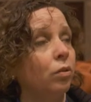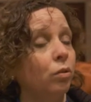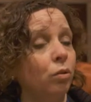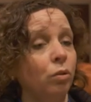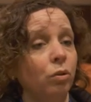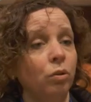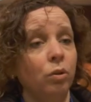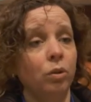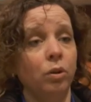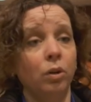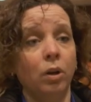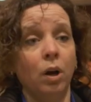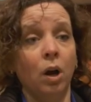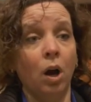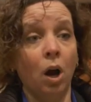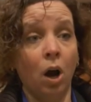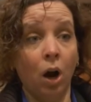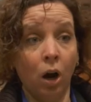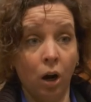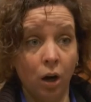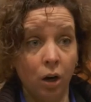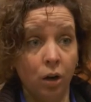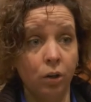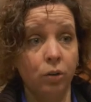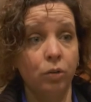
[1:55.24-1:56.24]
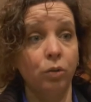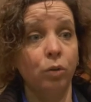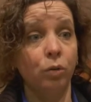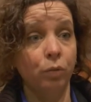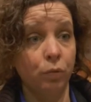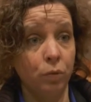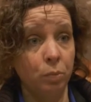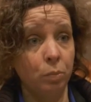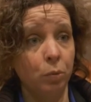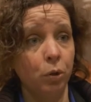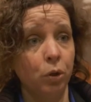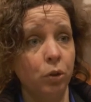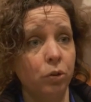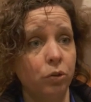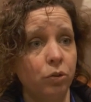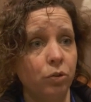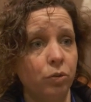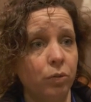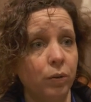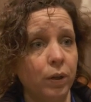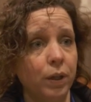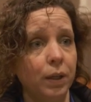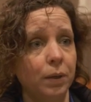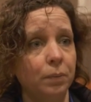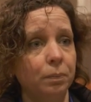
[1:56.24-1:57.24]
the heart of the
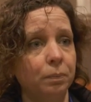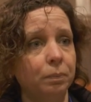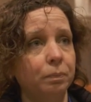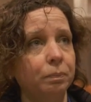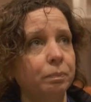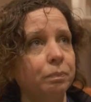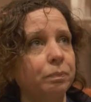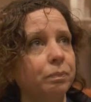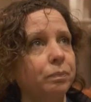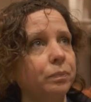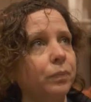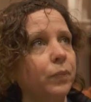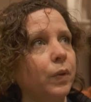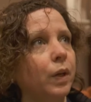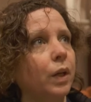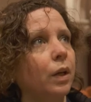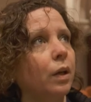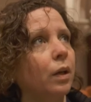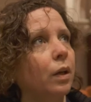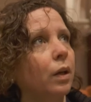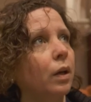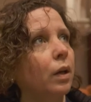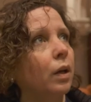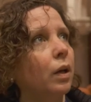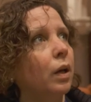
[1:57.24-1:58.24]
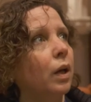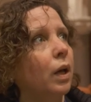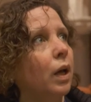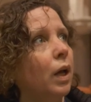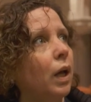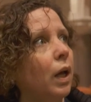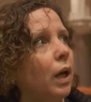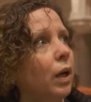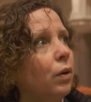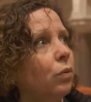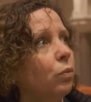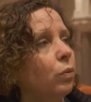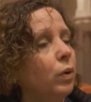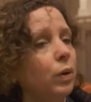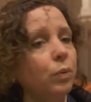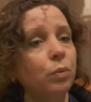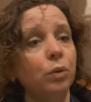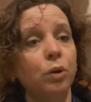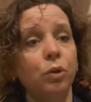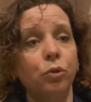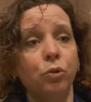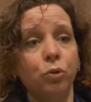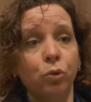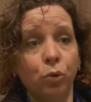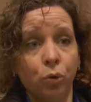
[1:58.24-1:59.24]
monastery. And we
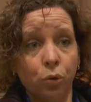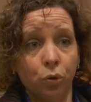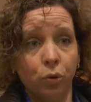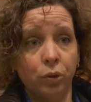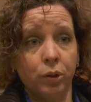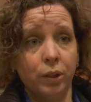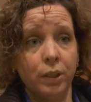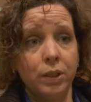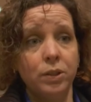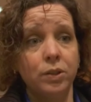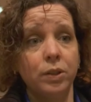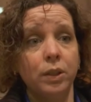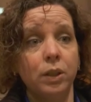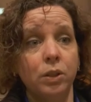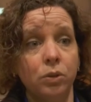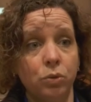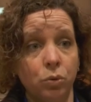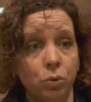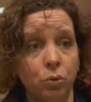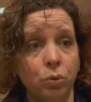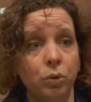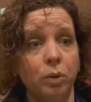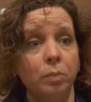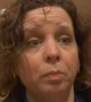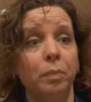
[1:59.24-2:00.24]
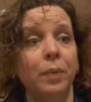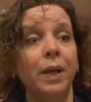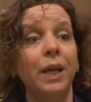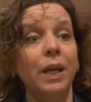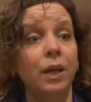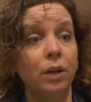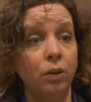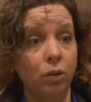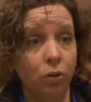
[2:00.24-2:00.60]
will turn this into the main